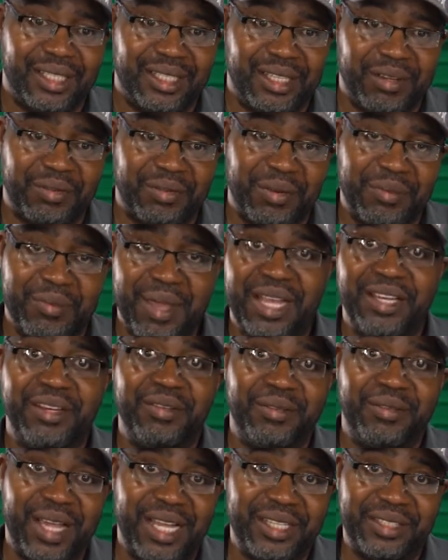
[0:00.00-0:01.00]
different
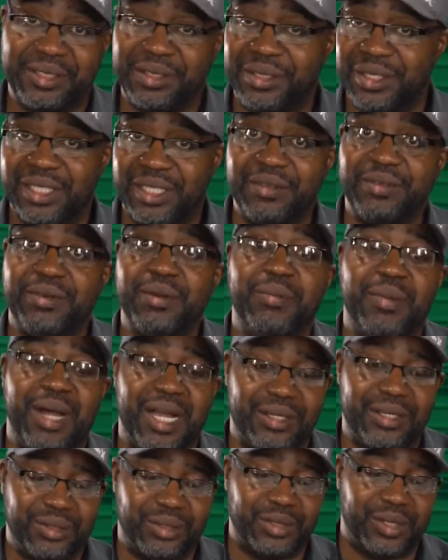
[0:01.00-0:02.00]
manufacturer or different
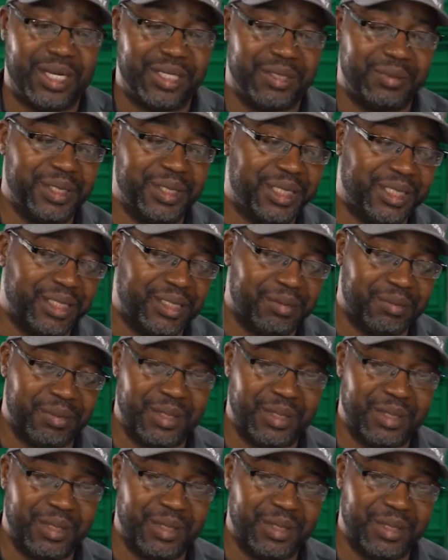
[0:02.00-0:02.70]
model transmissions.